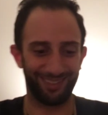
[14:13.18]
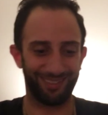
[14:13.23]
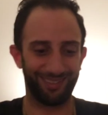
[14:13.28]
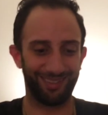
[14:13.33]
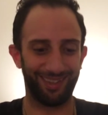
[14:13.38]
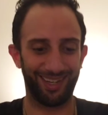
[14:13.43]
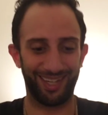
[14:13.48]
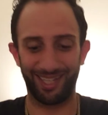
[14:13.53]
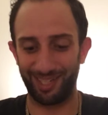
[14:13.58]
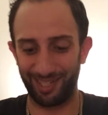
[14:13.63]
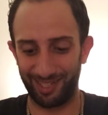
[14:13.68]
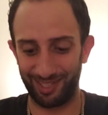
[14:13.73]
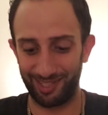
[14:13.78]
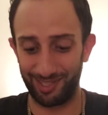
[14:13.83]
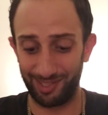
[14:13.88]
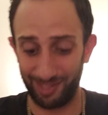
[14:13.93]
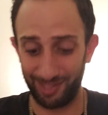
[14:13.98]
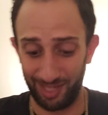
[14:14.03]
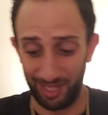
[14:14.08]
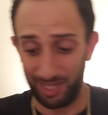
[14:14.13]
Alright,
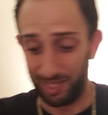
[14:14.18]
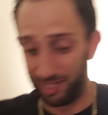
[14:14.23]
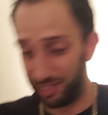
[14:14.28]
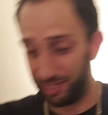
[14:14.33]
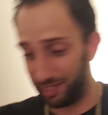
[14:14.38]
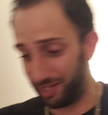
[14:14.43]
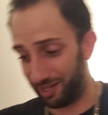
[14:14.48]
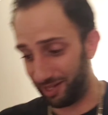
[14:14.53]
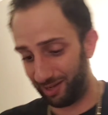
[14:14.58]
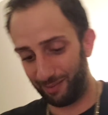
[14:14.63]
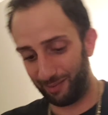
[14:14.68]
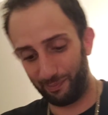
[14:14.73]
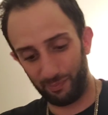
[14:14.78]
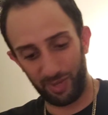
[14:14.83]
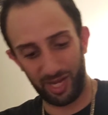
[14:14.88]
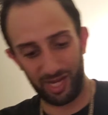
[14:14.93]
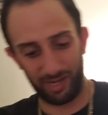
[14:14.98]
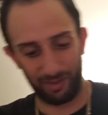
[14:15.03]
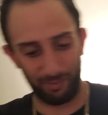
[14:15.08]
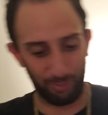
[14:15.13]
guys. Not
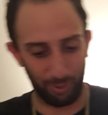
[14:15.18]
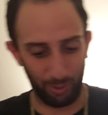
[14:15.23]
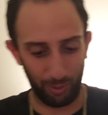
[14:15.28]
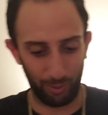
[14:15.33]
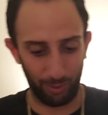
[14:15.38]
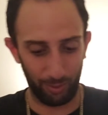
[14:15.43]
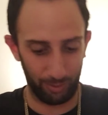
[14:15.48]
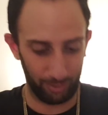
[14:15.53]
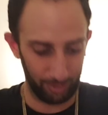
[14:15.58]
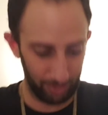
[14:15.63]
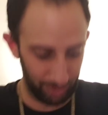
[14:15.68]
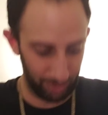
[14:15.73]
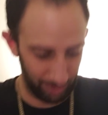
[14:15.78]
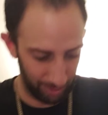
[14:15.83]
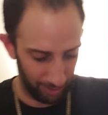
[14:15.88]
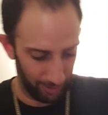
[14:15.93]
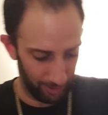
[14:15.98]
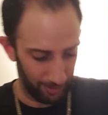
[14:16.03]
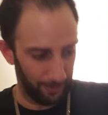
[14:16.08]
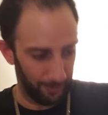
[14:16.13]
bad pulls.